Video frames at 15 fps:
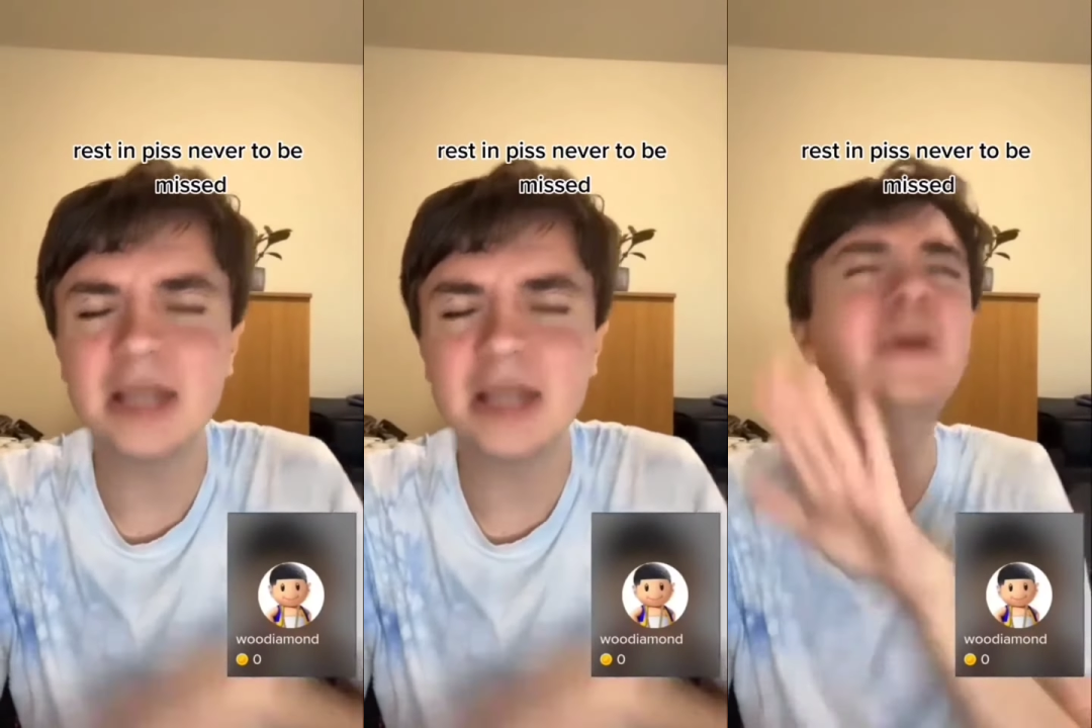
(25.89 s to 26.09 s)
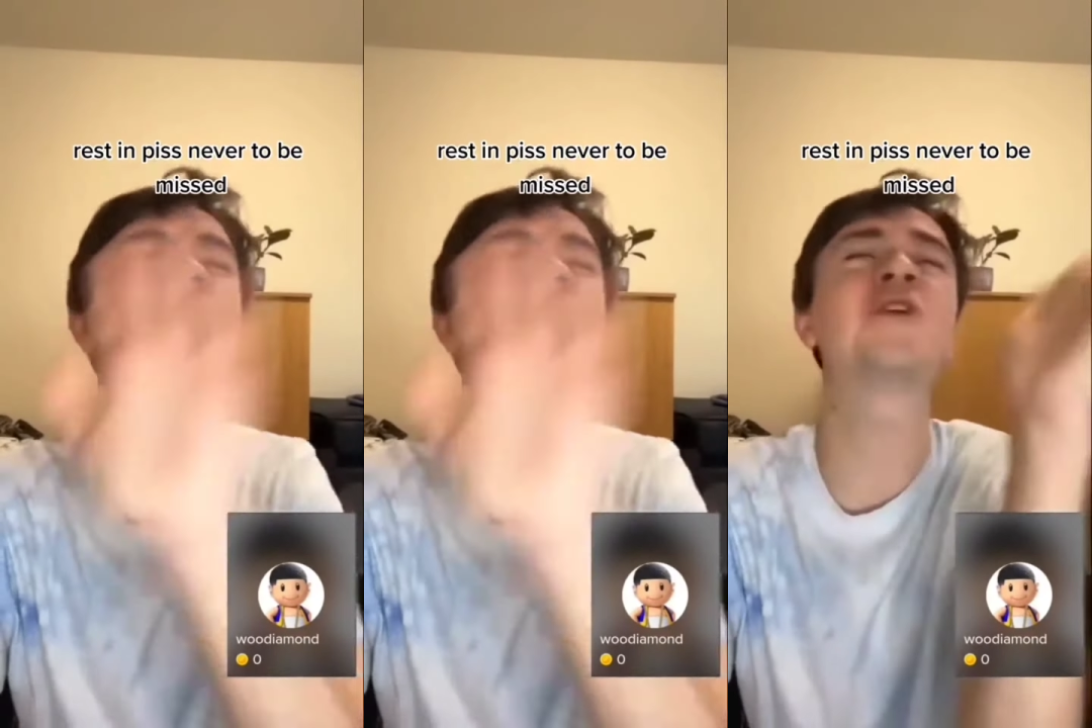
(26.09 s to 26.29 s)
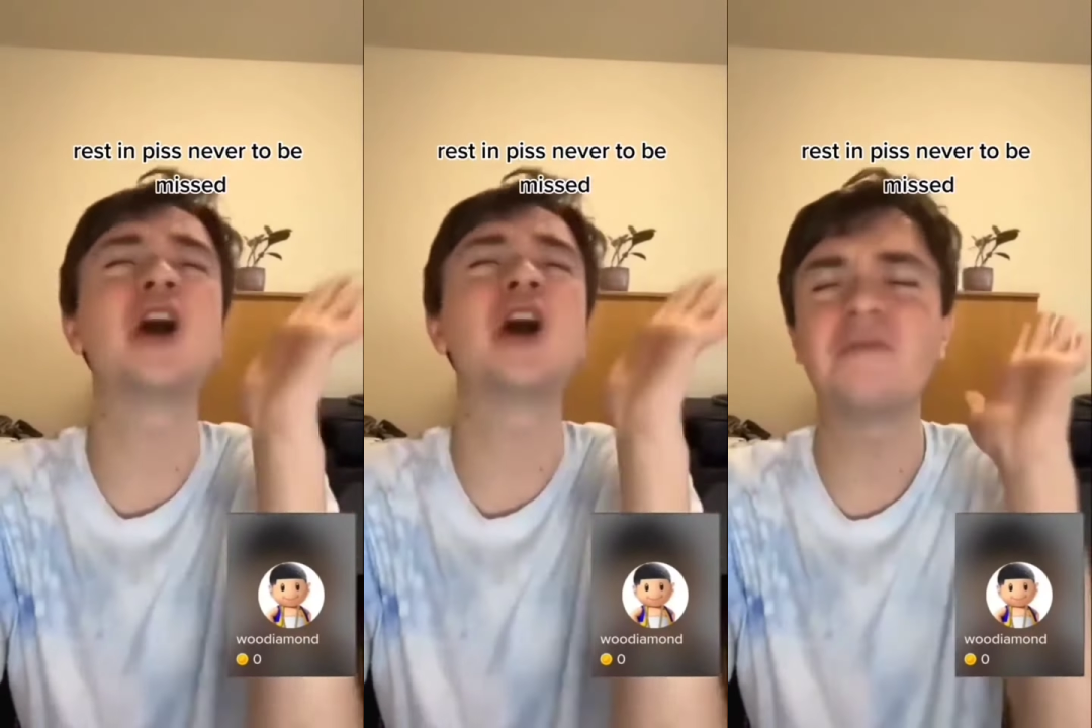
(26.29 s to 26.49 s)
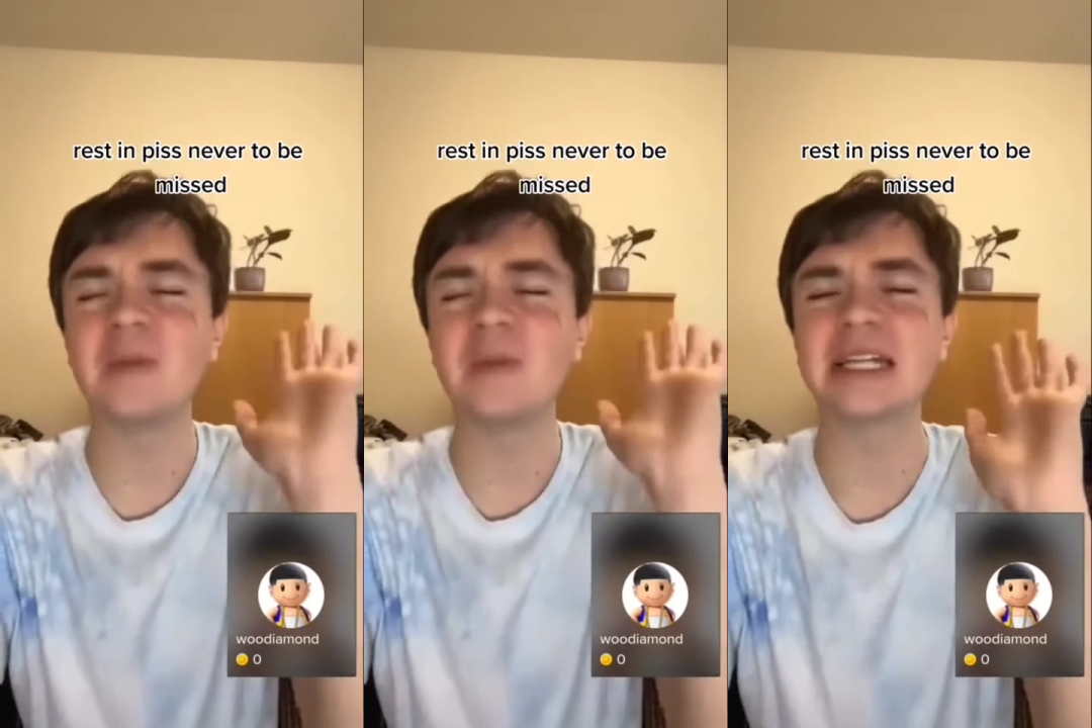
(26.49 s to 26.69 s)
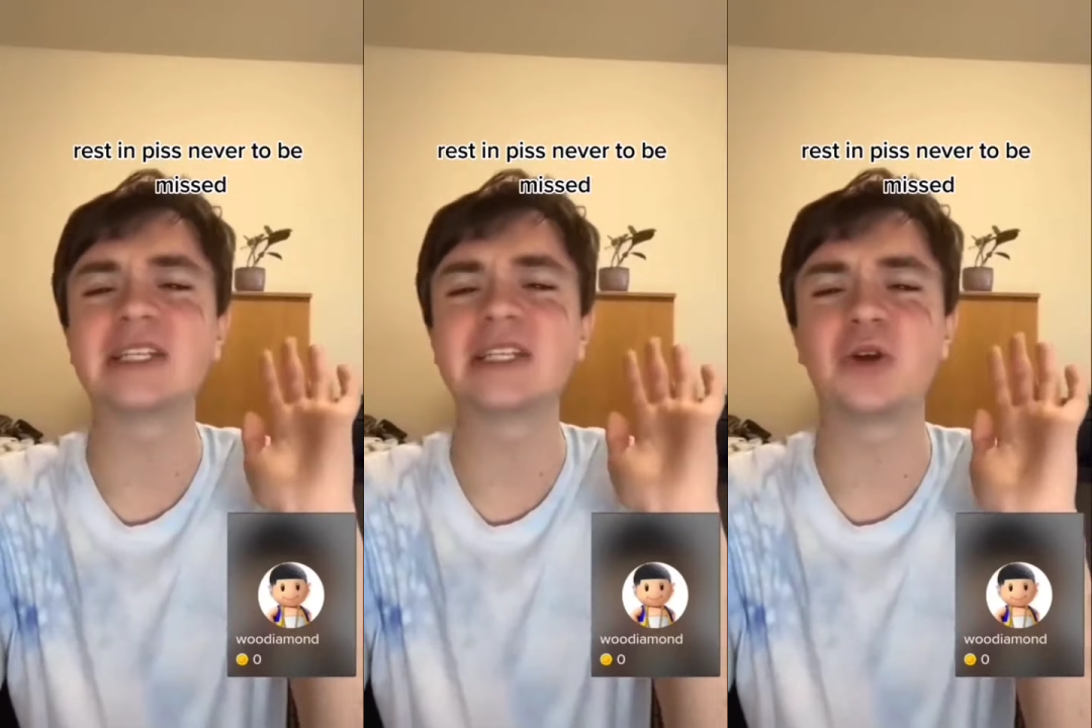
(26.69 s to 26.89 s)
the beaver off
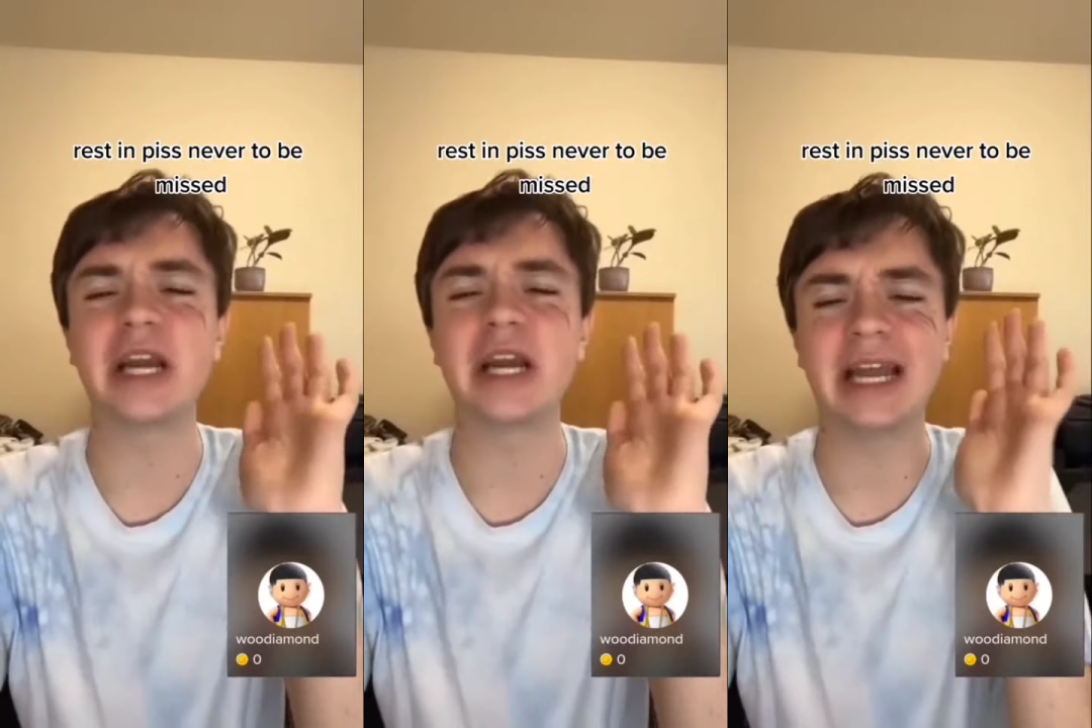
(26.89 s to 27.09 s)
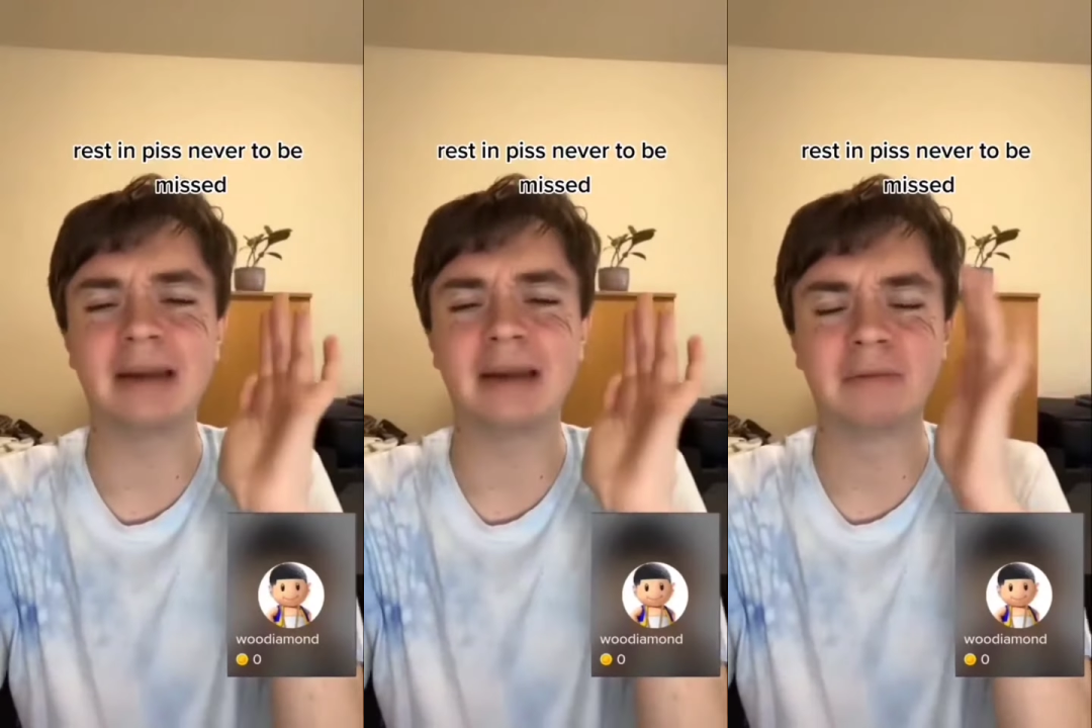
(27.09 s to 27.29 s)
my screen.